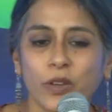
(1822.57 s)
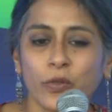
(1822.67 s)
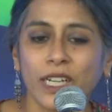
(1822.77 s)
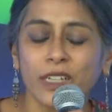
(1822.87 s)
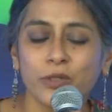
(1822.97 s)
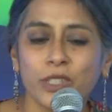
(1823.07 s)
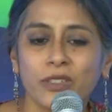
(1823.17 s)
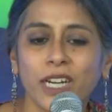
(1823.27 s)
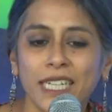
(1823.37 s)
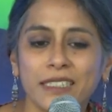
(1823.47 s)
when I was
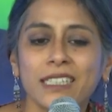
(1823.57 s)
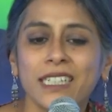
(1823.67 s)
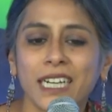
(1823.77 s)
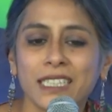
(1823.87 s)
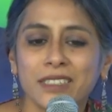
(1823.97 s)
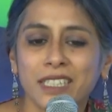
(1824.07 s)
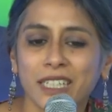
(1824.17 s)
writing Gayatri,